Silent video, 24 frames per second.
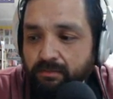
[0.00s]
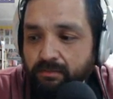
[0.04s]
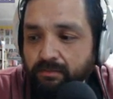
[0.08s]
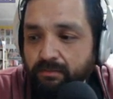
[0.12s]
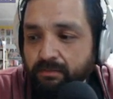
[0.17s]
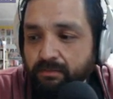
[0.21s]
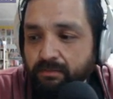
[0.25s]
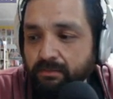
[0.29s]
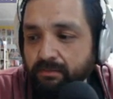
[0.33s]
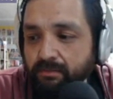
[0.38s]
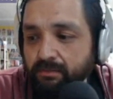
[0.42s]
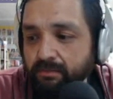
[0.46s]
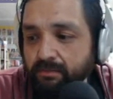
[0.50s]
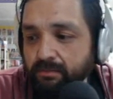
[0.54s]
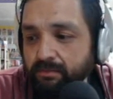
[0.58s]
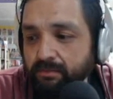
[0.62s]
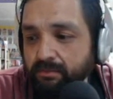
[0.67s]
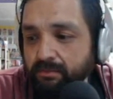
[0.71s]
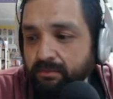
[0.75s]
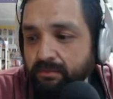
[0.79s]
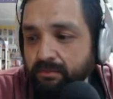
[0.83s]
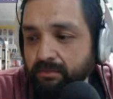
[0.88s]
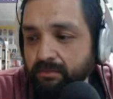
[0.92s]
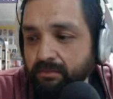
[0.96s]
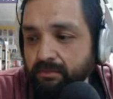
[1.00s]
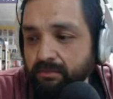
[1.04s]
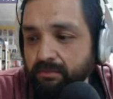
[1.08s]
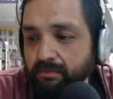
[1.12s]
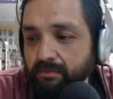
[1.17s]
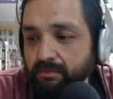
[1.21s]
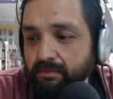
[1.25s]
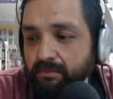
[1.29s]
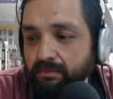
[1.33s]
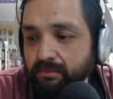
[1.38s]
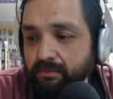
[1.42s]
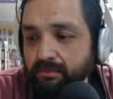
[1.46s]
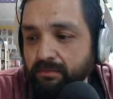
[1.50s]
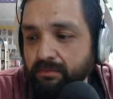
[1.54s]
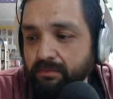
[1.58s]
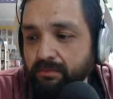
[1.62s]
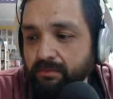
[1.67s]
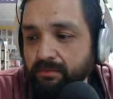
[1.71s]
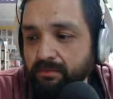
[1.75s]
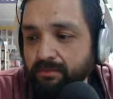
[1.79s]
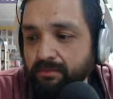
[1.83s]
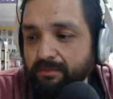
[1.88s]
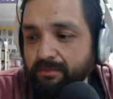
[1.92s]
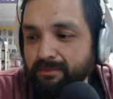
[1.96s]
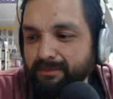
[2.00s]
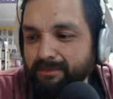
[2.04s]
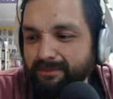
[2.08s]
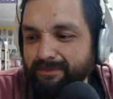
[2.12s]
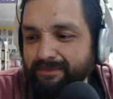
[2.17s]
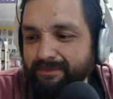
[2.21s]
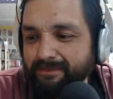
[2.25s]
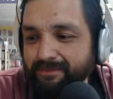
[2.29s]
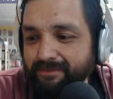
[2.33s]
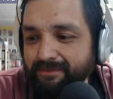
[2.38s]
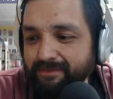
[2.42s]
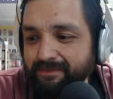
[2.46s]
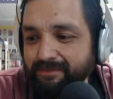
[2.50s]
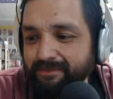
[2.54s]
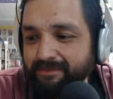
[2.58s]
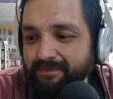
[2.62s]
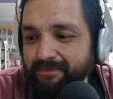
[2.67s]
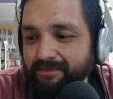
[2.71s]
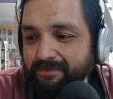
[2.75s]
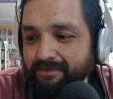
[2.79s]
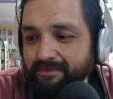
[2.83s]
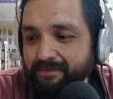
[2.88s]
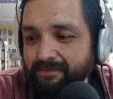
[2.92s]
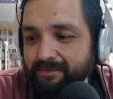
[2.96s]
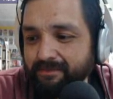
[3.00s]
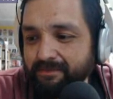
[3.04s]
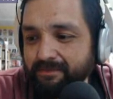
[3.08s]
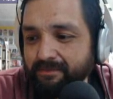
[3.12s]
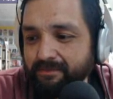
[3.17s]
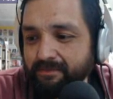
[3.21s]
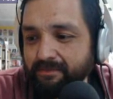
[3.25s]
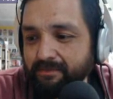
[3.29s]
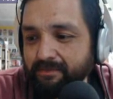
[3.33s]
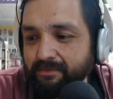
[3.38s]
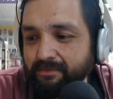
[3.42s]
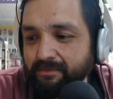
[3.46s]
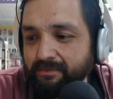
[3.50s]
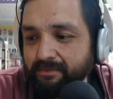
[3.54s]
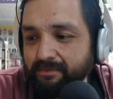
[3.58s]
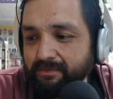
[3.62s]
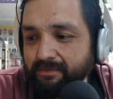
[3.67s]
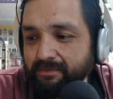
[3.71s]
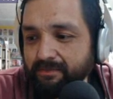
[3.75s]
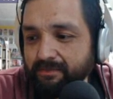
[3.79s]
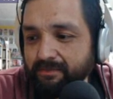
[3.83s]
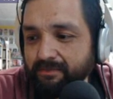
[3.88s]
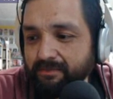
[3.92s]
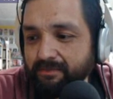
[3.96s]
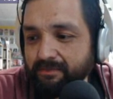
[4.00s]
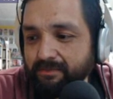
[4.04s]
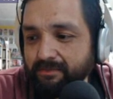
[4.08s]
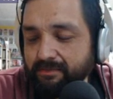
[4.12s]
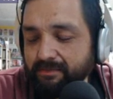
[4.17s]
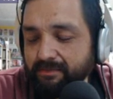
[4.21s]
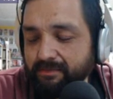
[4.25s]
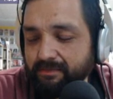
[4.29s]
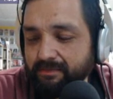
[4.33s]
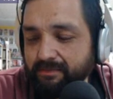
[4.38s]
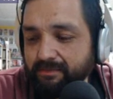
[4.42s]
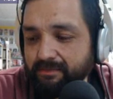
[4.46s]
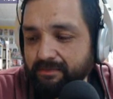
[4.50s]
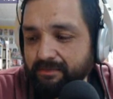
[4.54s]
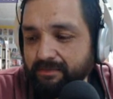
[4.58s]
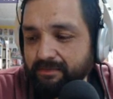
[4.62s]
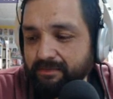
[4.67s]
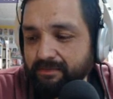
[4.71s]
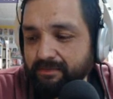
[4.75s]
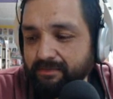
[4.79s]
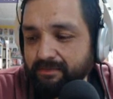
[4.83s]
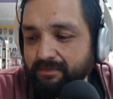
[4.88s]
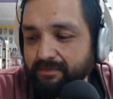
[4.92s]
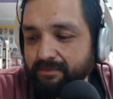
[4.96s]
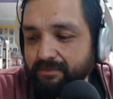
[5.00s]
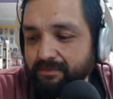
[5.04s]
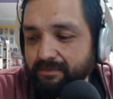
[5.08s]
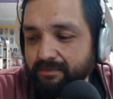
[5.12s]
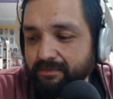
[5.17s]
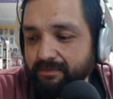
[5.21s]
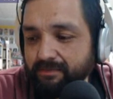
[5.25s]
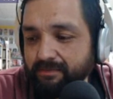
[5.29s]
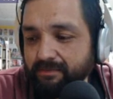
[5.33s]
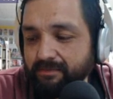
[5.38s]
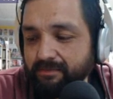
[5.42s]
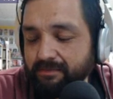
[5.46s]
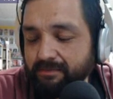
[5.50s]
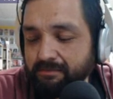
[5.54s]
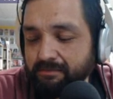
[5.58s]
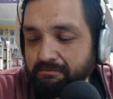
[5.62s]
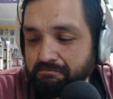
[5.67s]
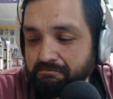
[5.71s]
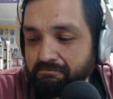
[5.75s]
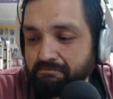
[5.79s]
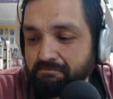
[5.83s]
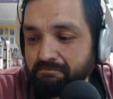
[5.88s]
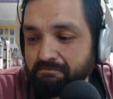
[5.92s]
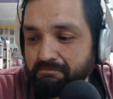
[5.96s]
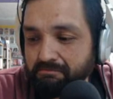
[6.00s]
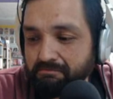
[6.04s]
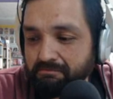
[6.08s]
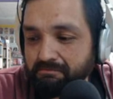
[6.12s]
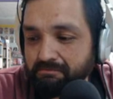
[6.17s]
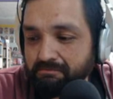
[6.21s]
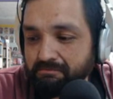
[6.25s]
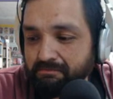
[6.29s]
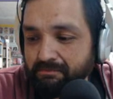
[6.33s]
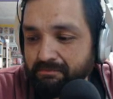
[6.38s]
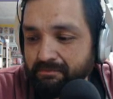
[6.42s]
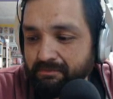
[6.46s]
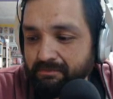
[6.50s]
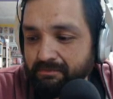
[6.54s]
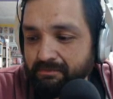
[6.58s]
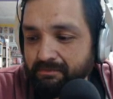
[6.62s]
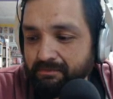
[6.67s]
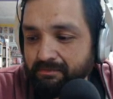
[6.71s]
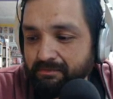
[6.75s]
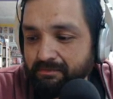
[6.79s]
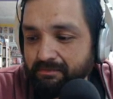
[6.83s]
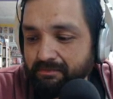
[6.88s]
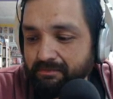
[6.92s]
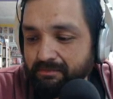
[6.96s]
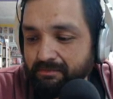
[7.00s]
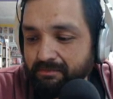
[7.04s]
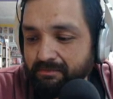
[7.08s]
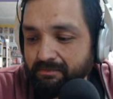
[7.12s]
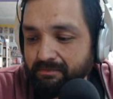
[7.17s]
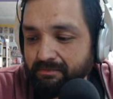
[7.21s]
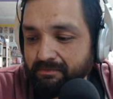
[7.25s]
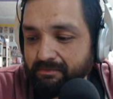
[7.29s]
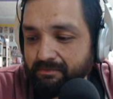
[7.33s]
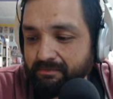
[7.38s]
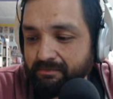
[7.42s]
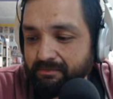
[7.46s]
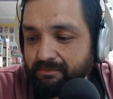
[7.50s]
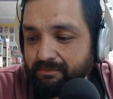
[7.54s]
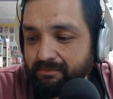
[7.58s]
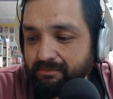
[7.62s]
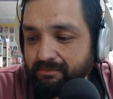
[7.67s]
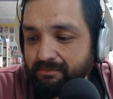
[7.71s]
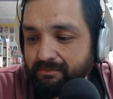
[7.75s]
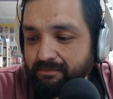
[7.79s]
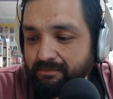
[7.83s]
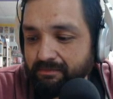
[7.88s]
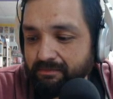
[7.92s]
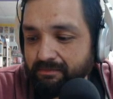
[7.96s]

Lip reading: (not speaking)